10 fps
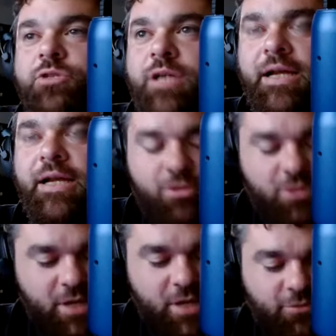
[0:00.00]
changed their
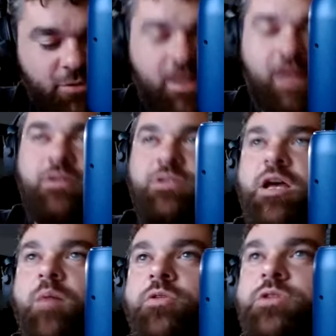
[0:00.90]
schedule to like the
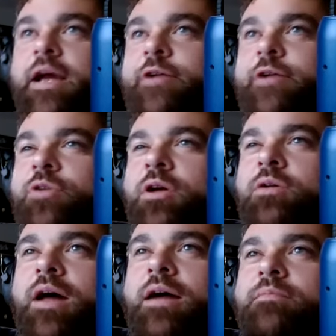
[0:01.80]
summer schedule. You know,
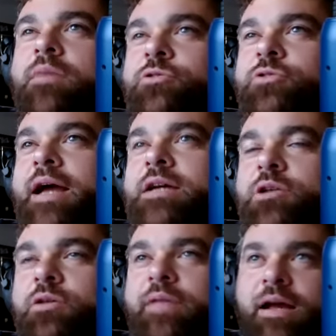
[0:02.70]
like most tracks
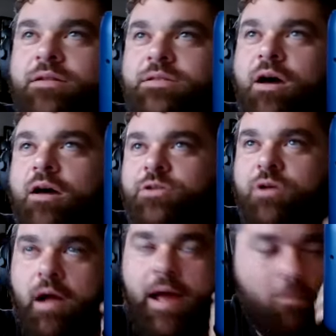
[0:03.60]
do that because it's hot as
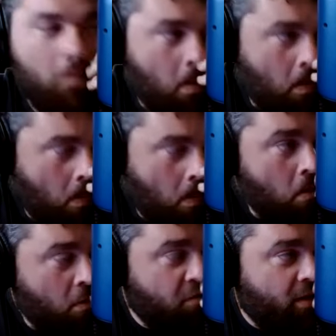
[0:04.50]
crap.
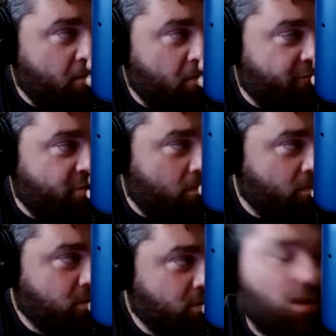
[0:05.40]
So they went from
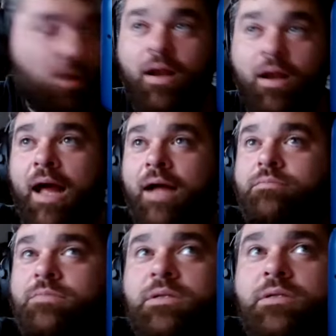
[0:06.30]
starting at like
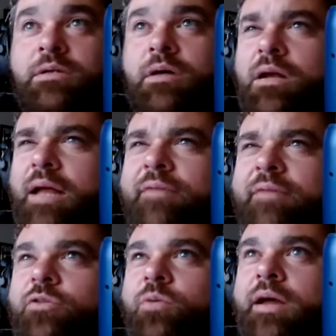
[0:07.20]
11
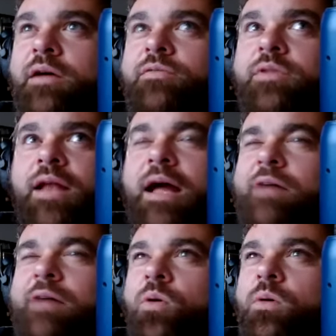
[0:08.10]
or 12 to like
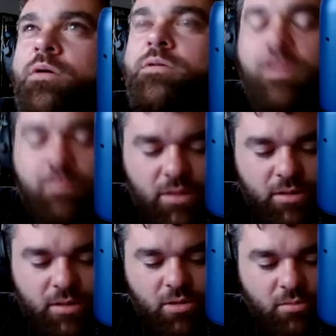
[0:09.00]
4 or something.
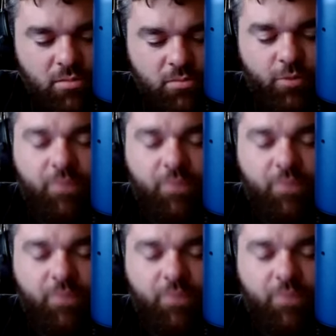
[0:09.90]
So me